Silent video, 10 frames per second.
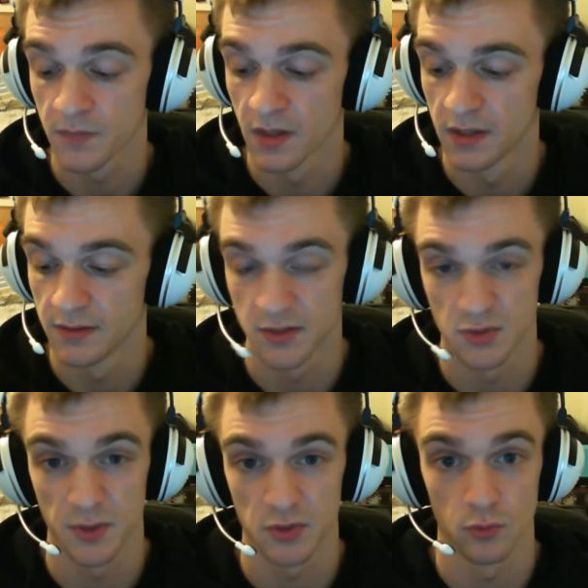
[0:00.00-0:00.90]
This
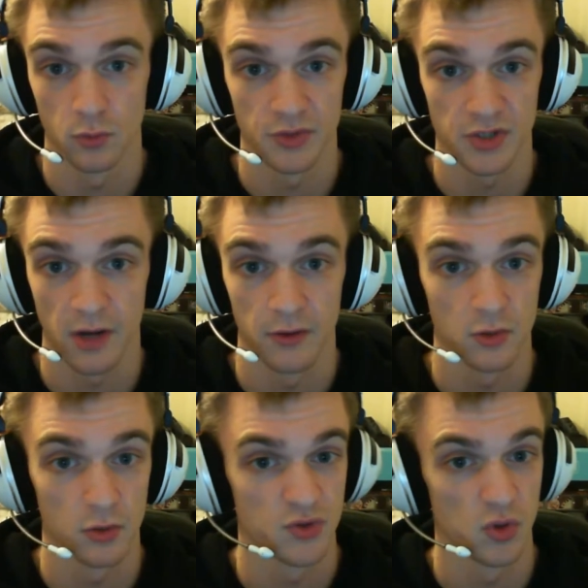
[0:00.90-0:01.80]
special rule is carried
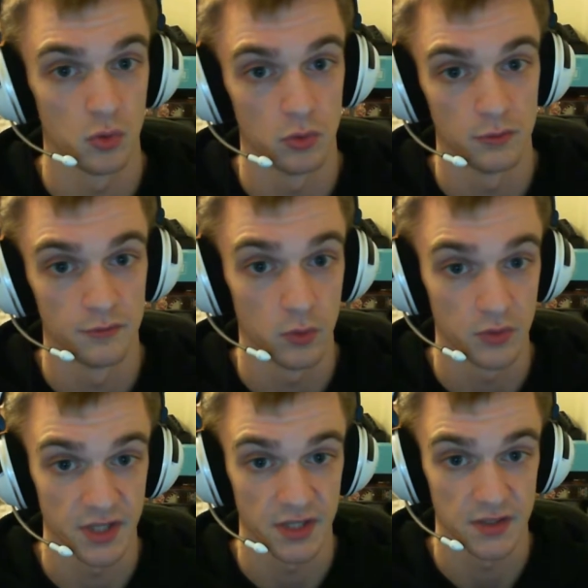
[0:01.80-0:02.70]
across all 4
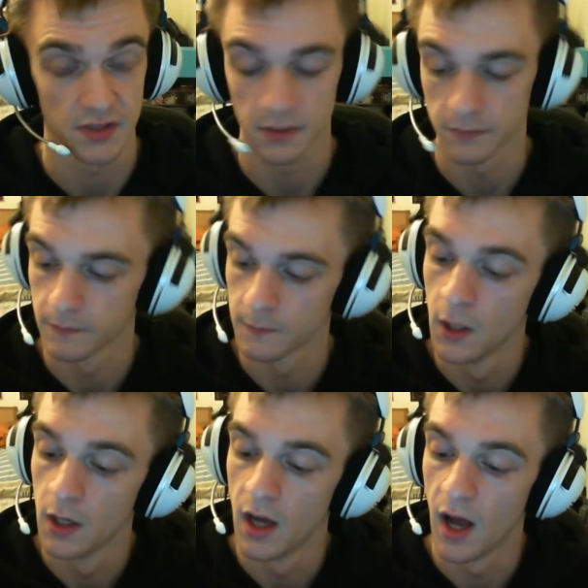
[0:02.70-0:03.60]
assassins again.
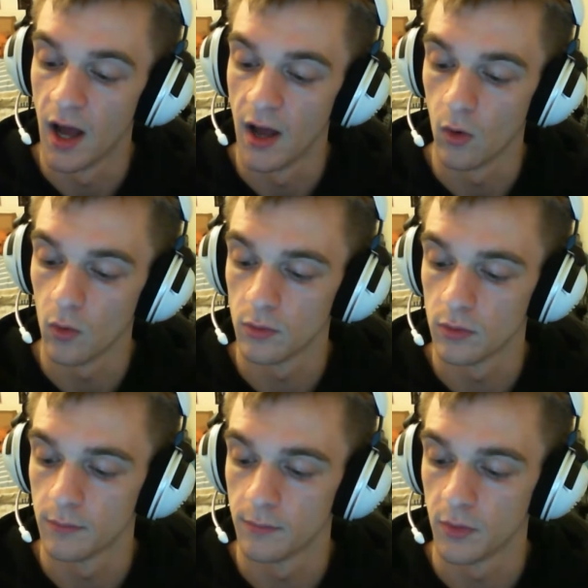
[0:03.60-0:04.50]
A
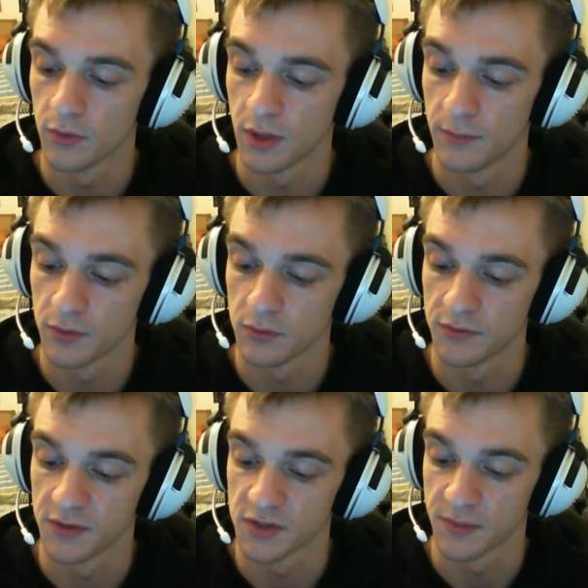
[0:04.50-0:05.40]
model with
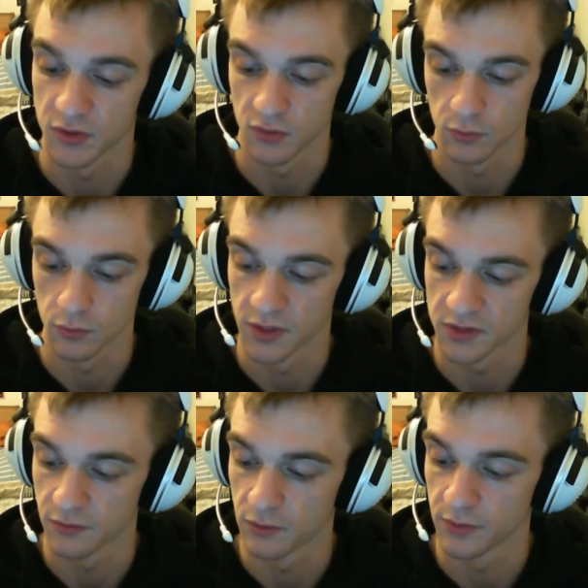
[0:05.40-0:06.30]
this special rule has a
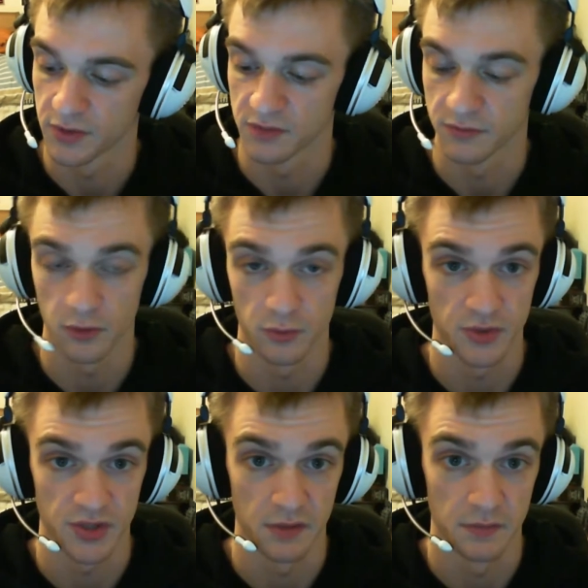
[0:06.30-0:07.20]
4+ invulnerable
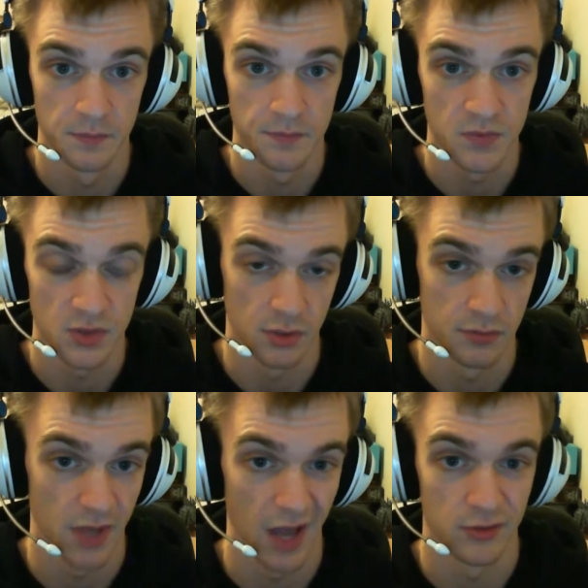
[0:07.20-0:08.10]
save. So
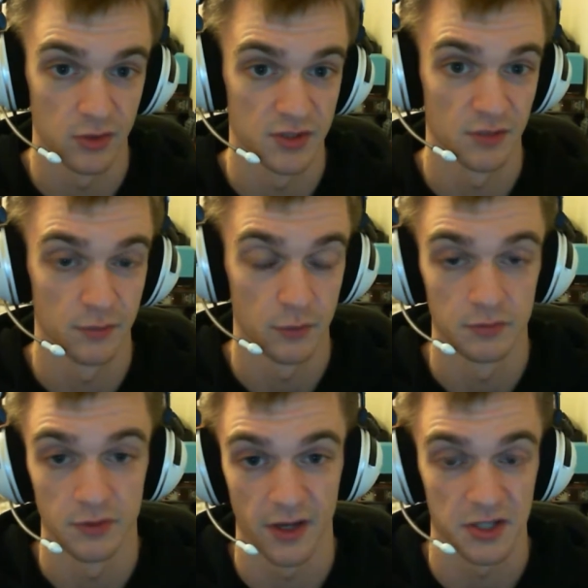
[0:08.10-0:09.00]
they're having no save before, they
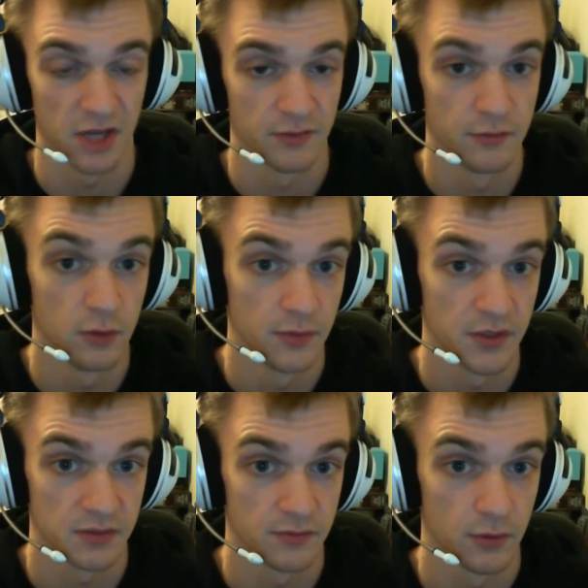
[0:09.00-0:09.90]
actually have a 4+
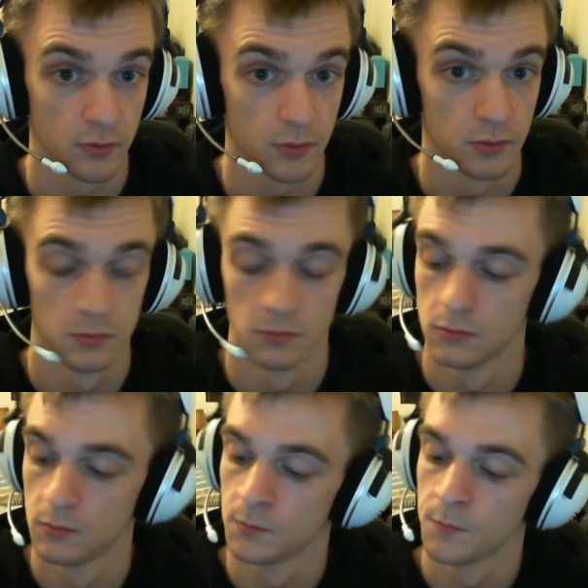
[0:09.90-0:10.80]
invulnerable.
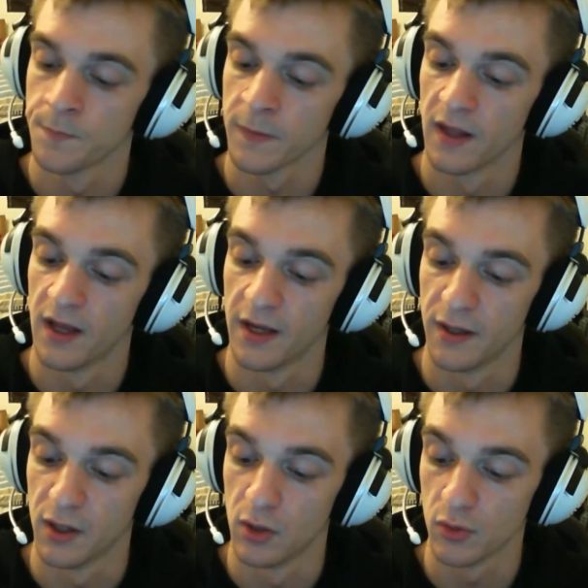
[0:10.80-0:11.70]

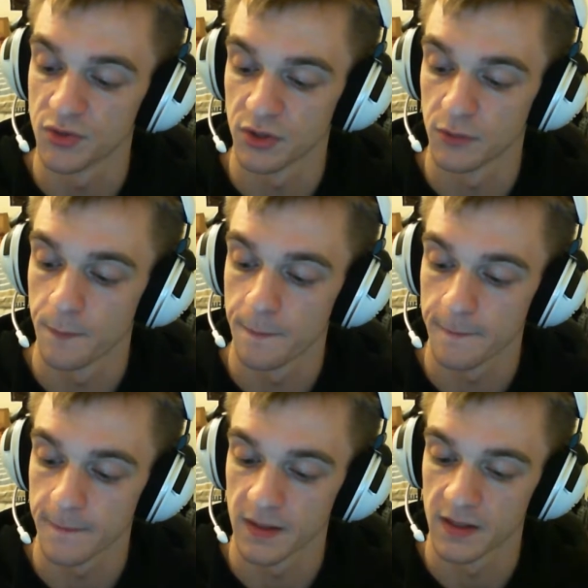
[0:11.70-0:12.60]
Also,
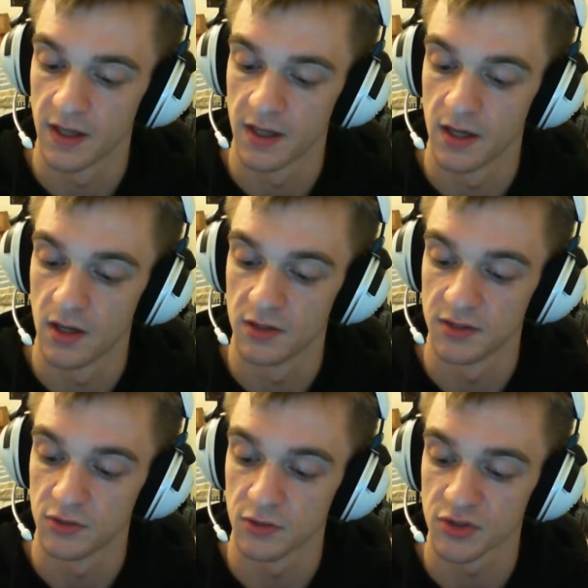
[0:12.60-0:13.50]
they do
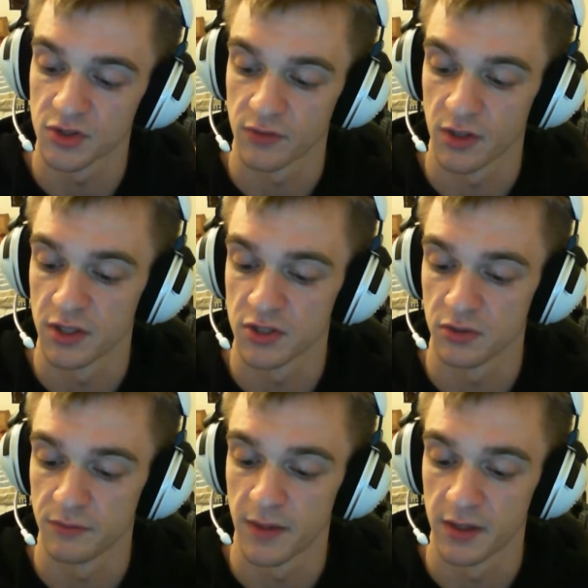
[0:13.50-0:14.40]
not suffer initiative
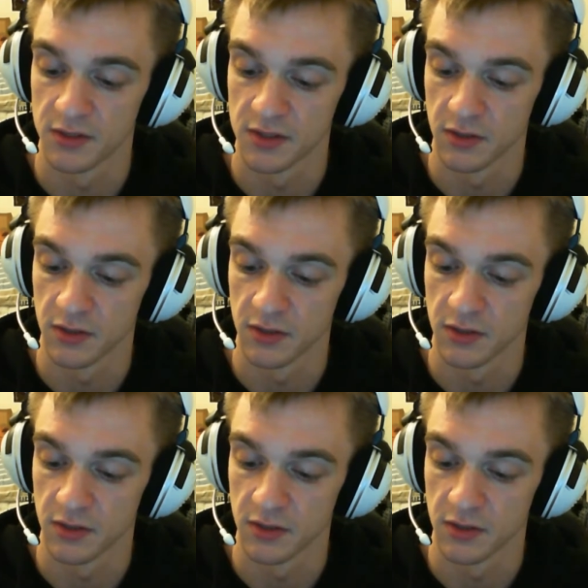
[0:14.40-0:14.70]
penalty